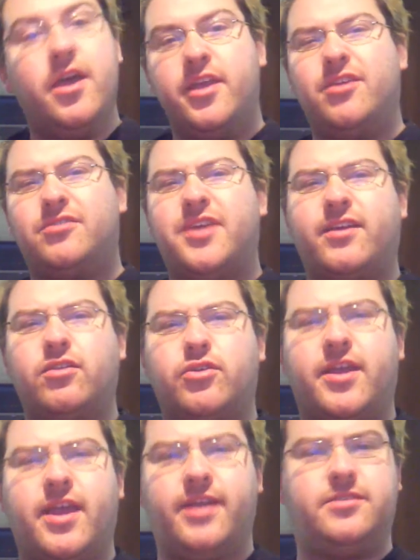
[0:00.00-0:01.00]
Here, take a
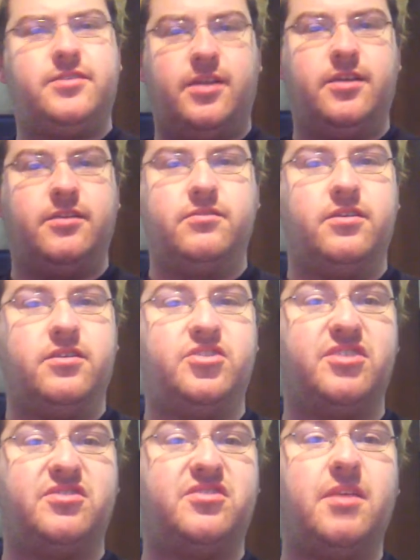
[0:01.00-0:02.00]
look at
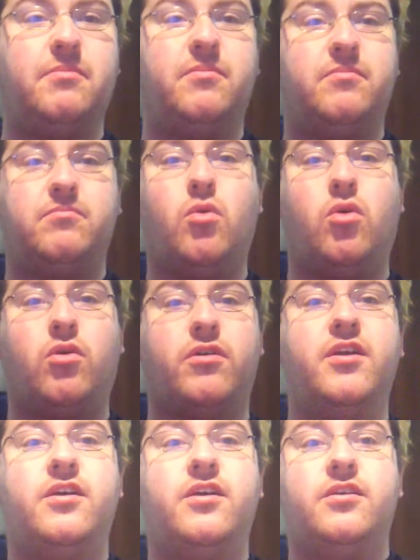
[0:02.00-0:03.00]
just some
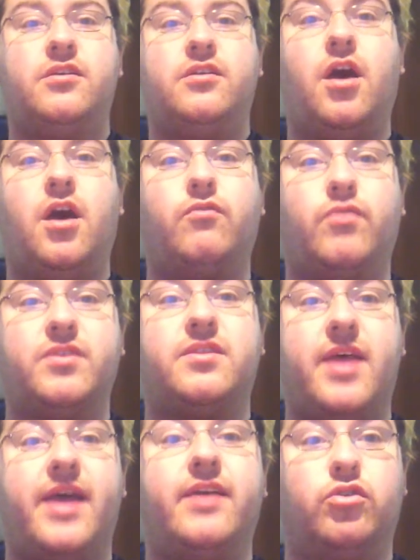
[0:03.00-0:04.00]
more of what
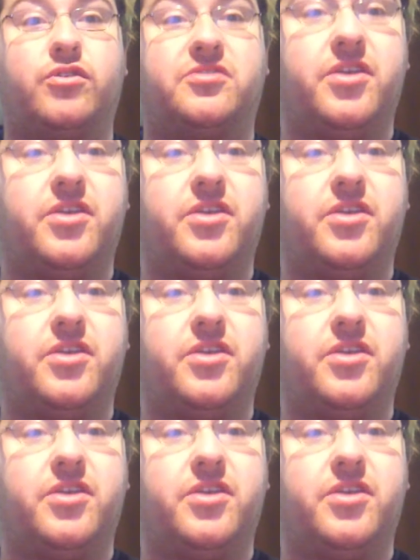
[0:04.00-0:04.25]
that looks